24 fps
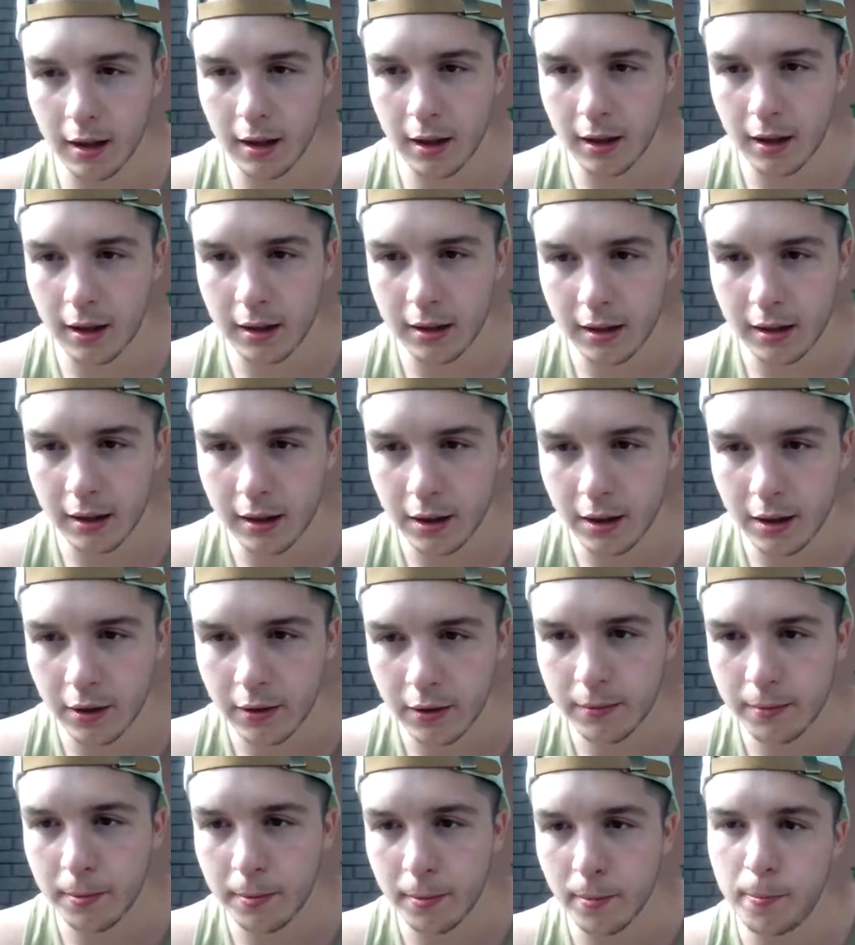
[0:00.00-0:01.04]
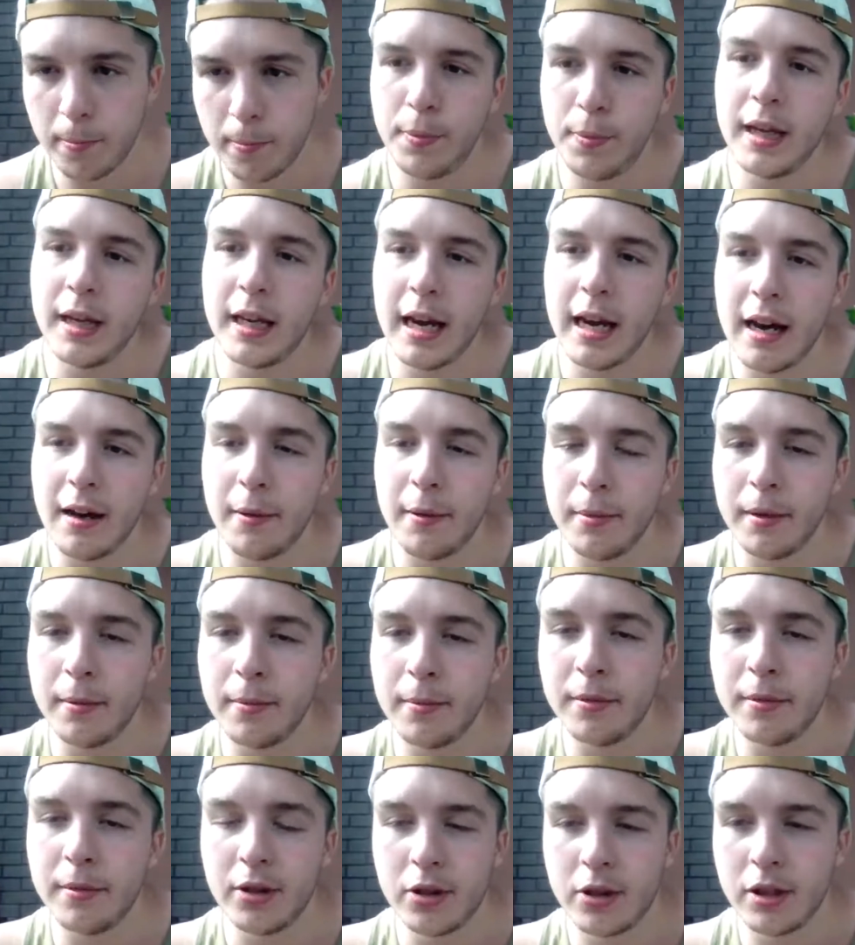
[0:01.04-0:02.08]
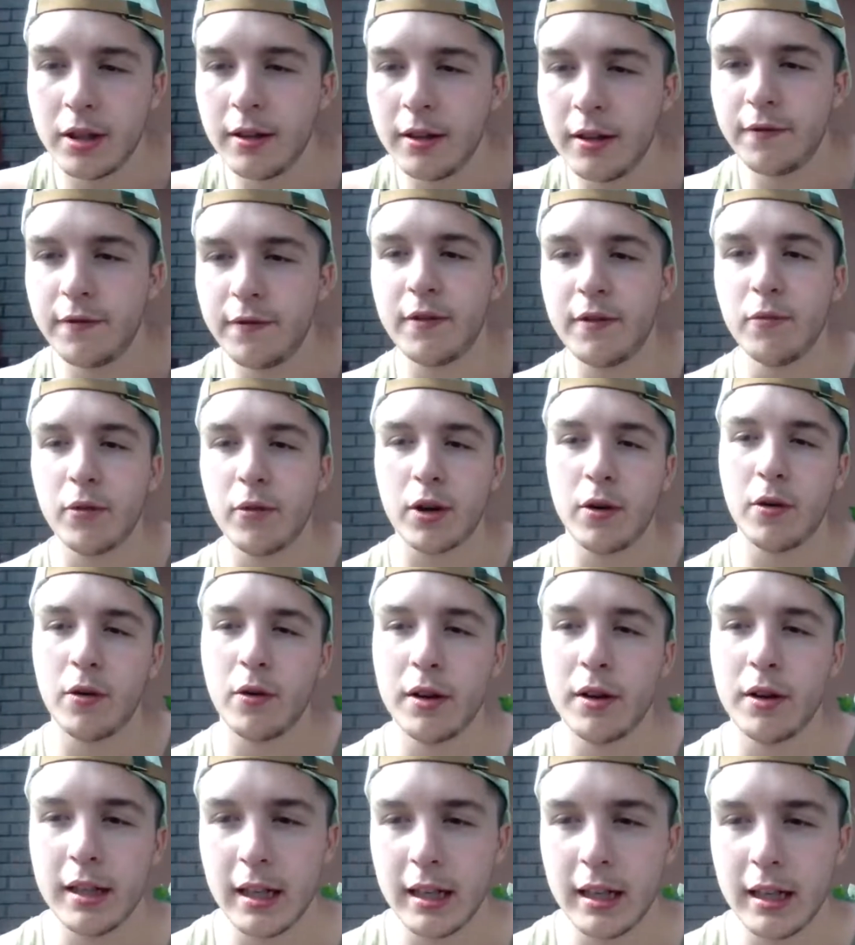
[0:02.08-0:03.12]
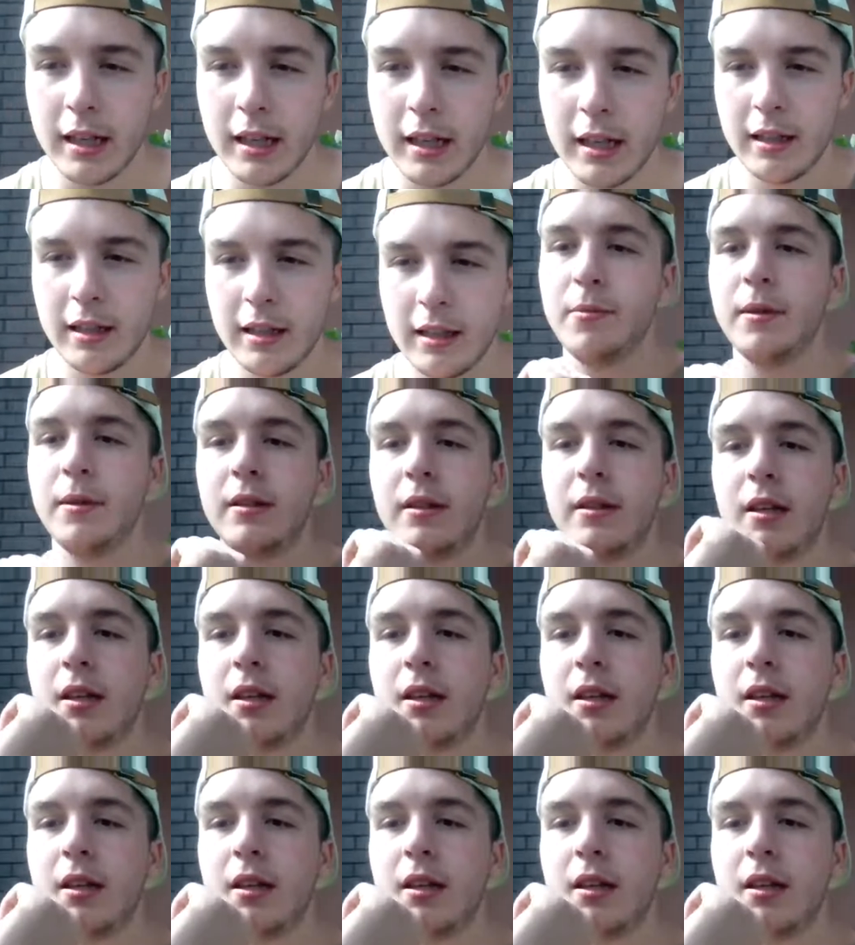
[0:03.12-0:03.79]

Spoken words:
on the Code P album. You should have recorded it. That would be